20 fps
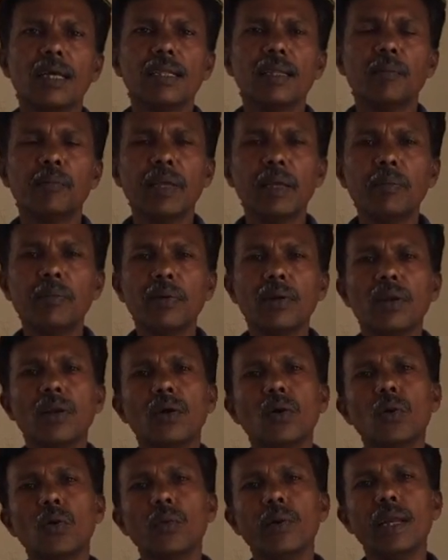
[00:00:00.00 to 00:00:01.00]
the people
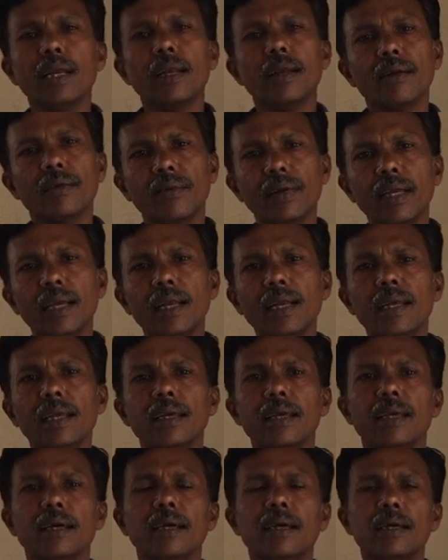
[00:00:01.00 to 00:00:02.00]
who will
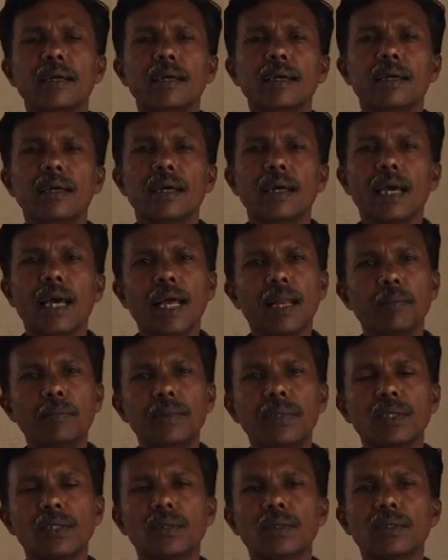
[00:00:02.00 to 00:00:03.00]
really
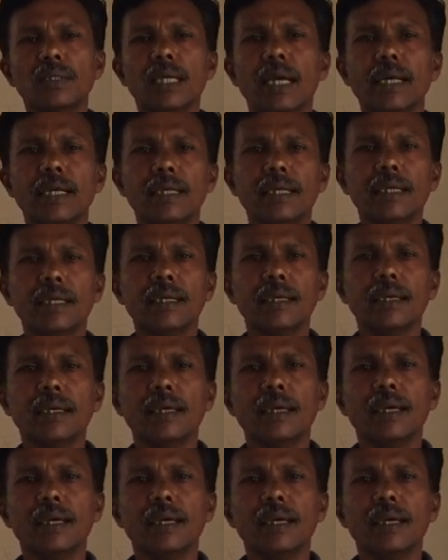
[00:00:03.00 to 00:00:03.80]
help the society,